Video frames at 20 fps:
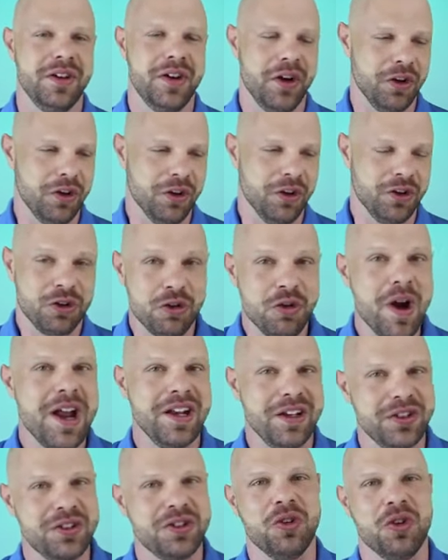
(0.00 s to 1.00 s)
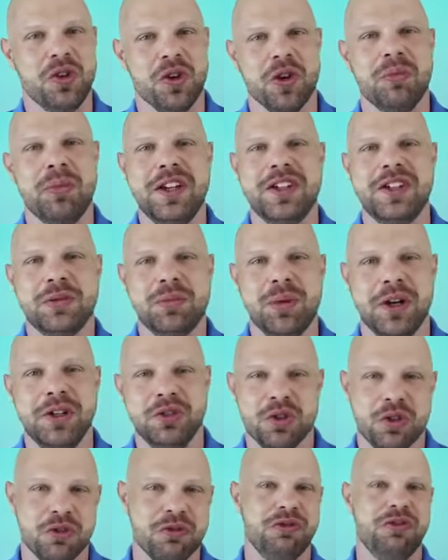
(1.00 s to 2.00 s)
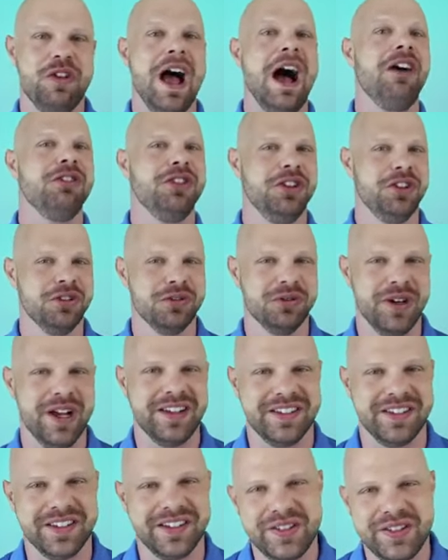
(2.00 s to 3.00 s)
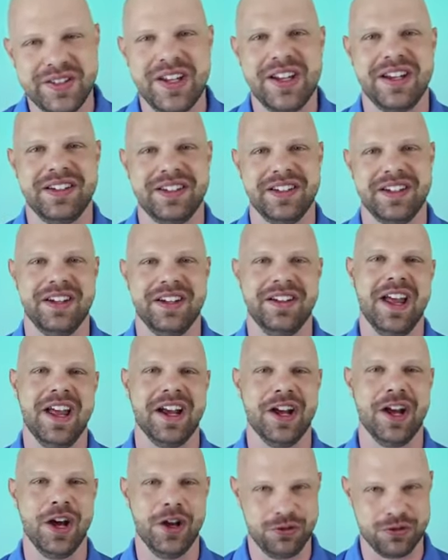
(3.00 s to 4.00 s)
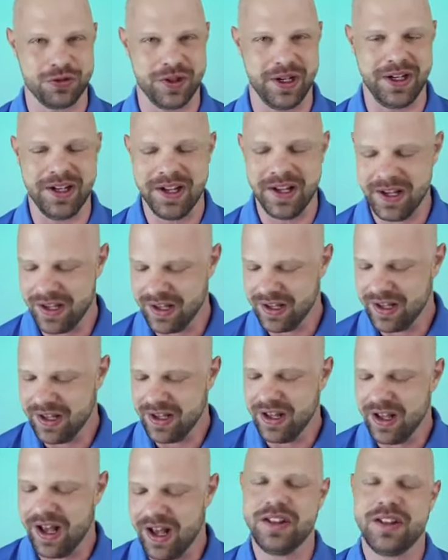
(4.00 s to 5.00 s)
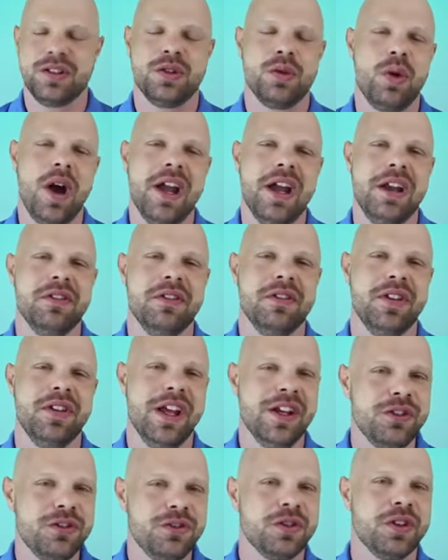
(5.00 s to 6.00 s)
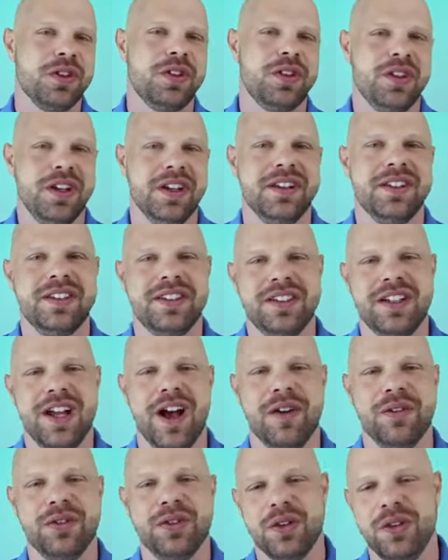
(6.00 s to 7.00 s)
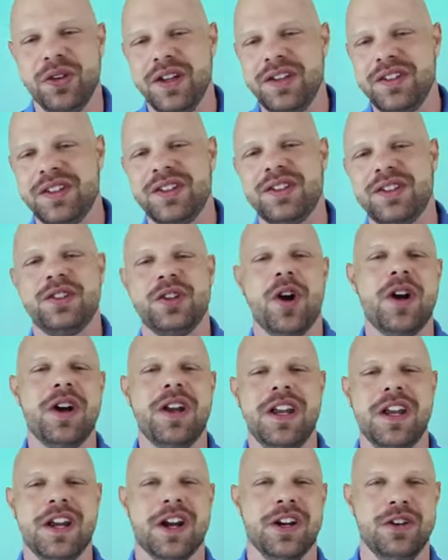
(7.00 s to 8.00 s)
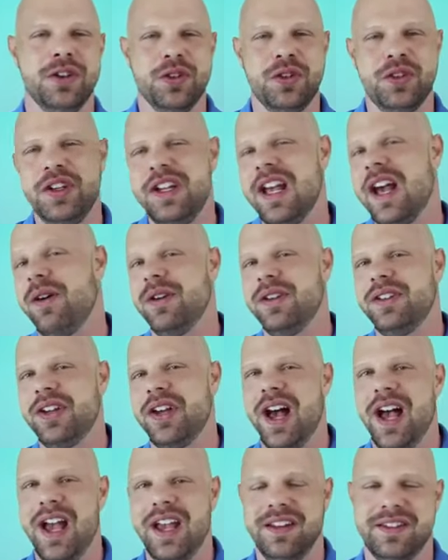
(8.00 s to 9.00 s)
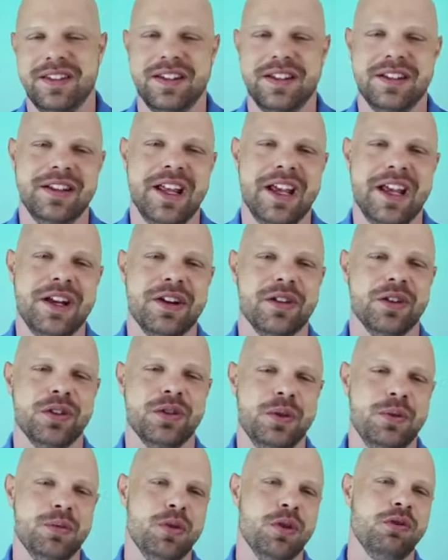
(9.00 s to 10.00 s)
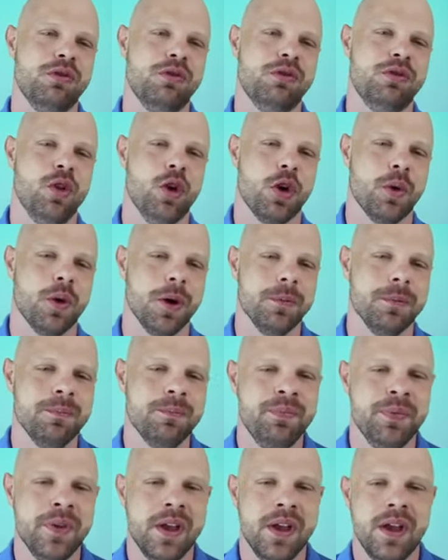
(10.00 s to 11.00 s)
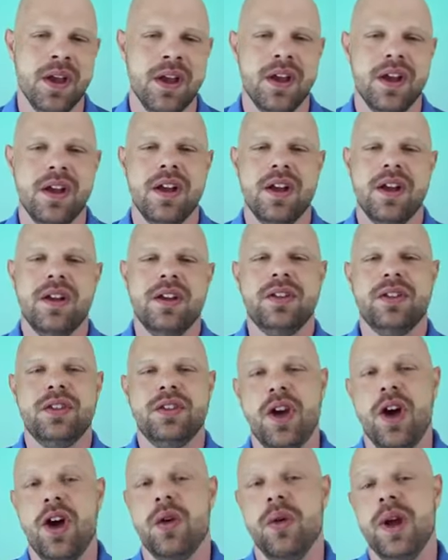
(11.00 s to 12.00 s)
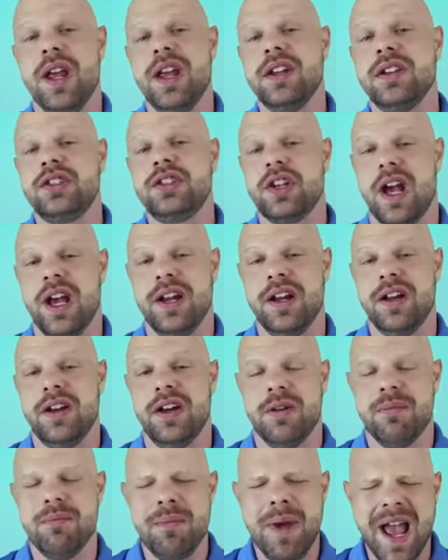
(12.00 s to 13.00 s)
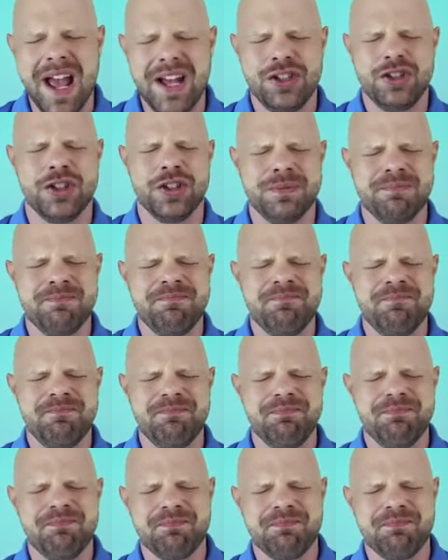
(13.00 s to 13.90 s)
a credit score based upon your value as a citizen in that country. It's quite interesting stuff. So let's start here, and you'll see how it ties in later as we move forward. So in China, imagine,